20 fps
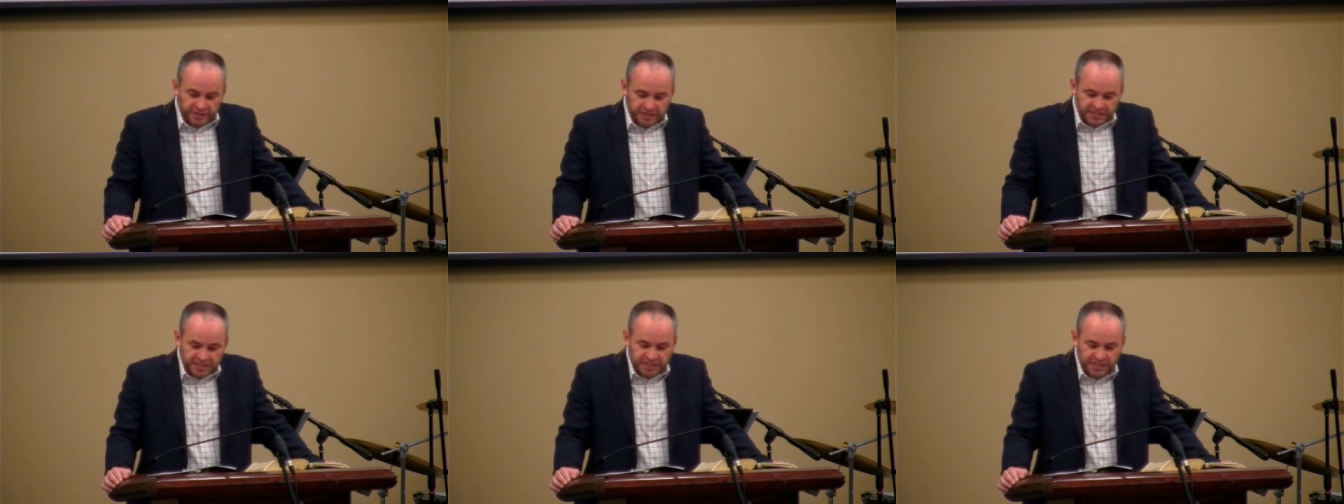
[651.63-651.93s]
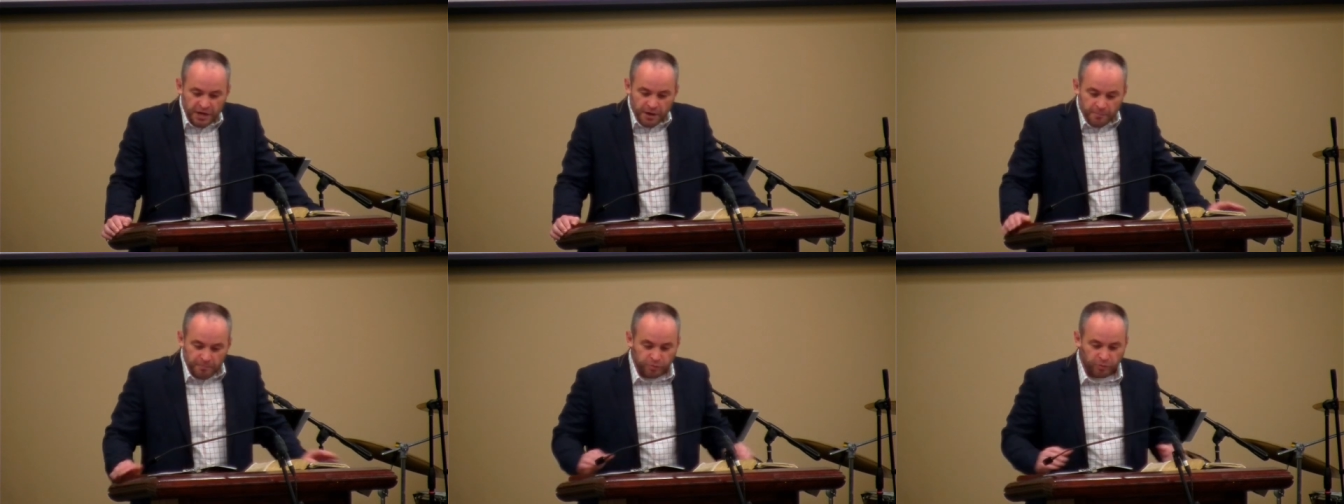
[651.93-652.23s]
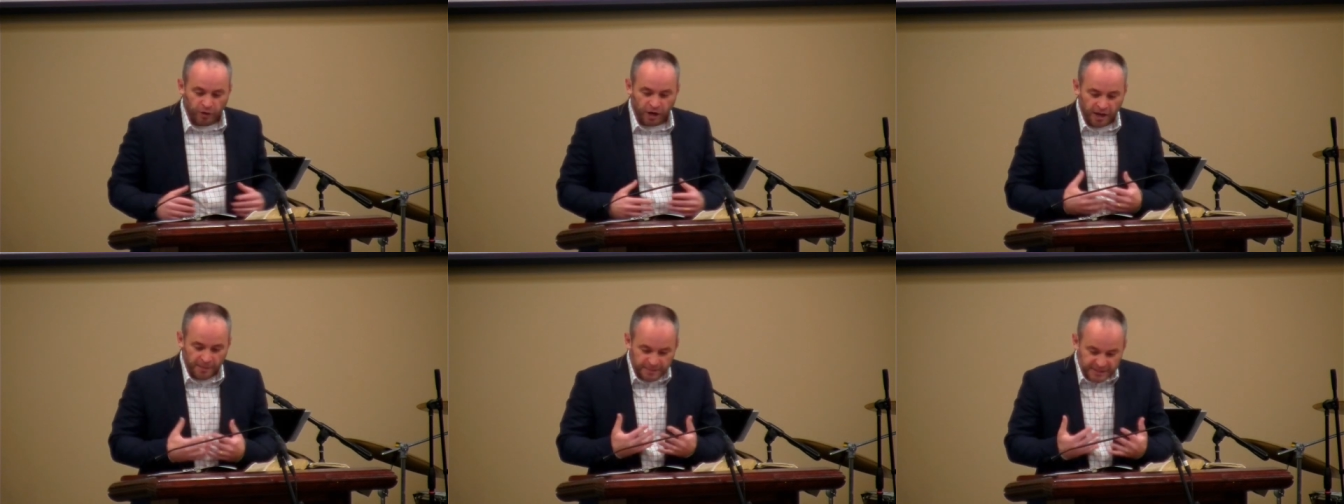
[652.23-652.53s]
So, this
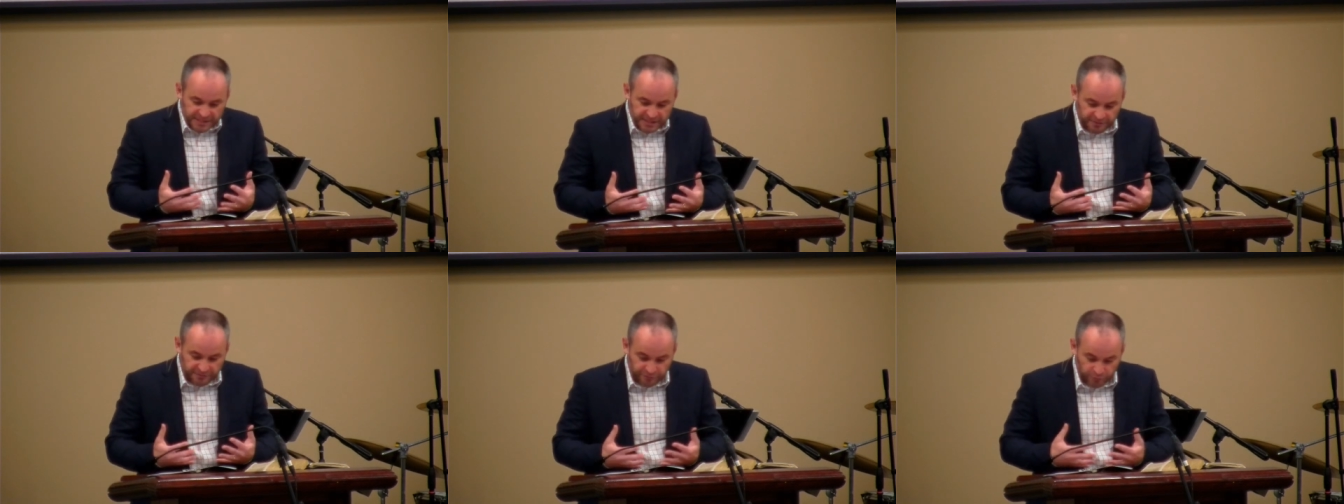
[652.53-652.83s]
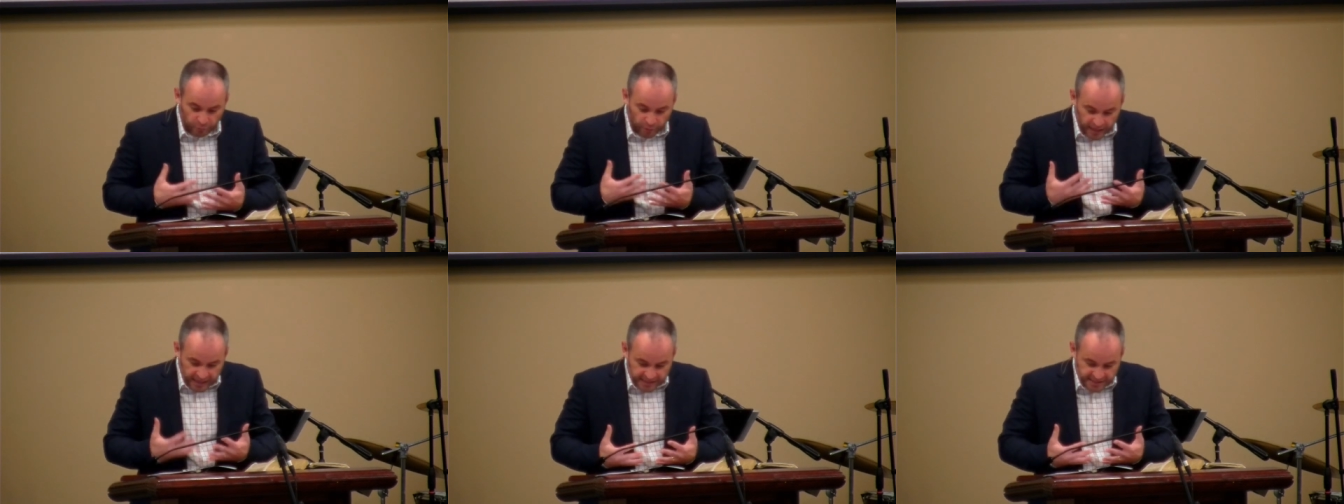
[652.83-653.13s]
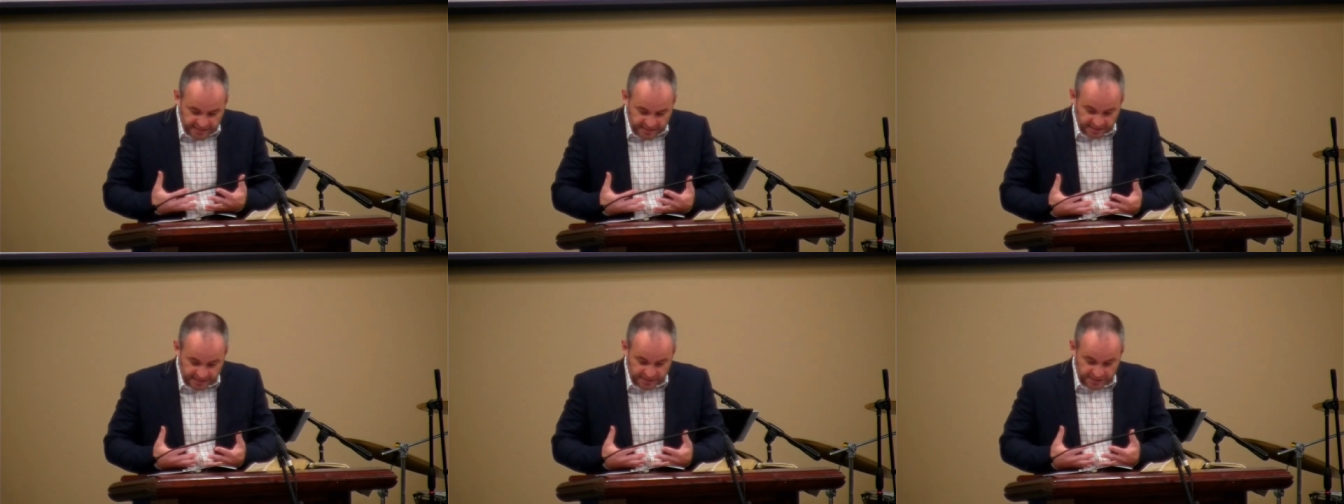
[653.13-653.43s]
promise of
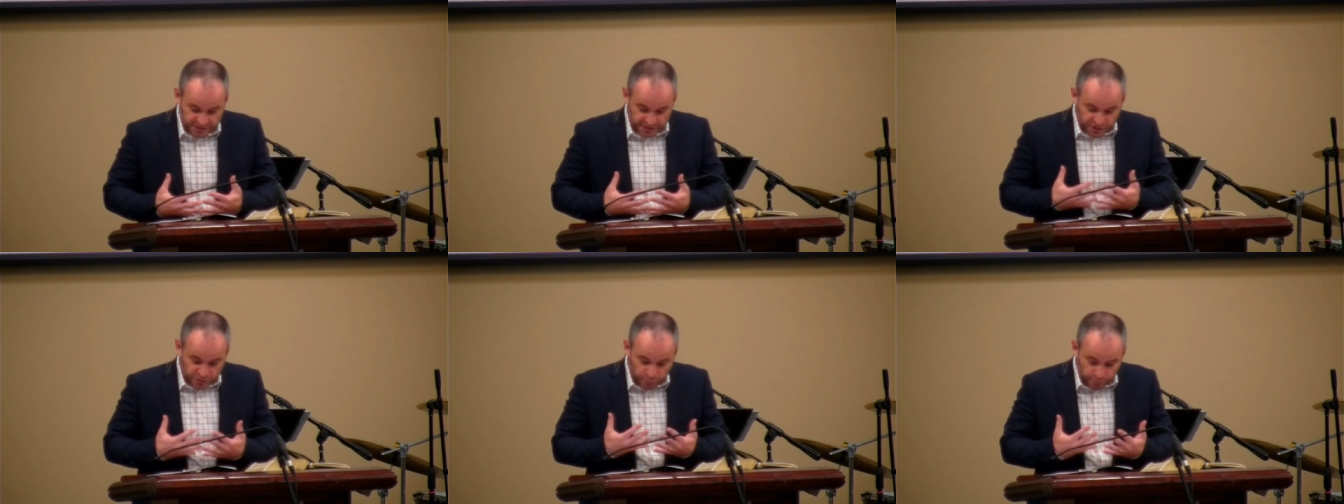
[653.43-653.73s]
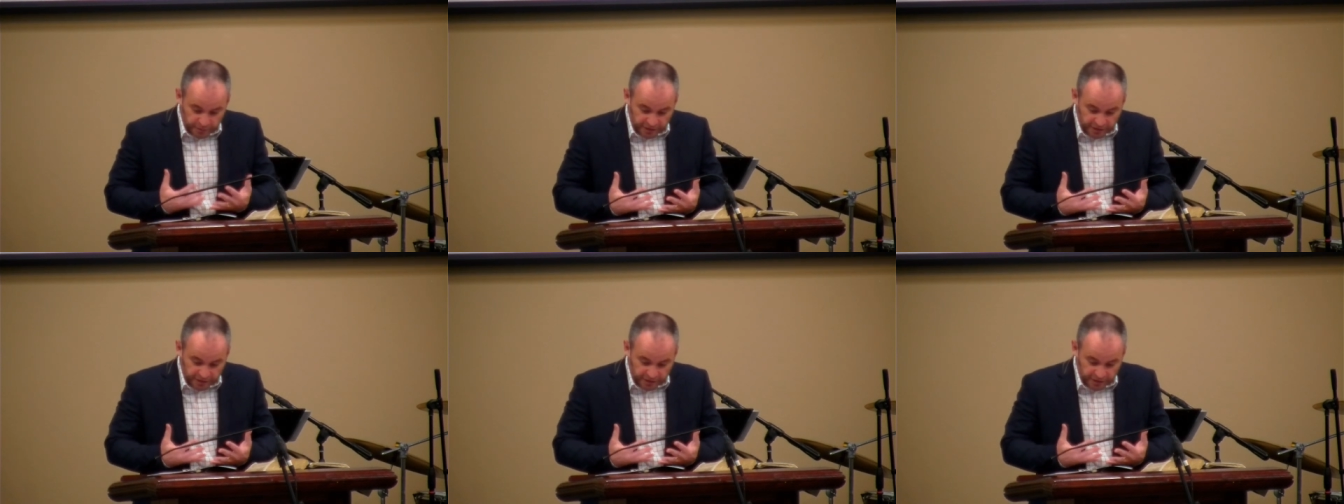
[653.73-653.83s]
rest is,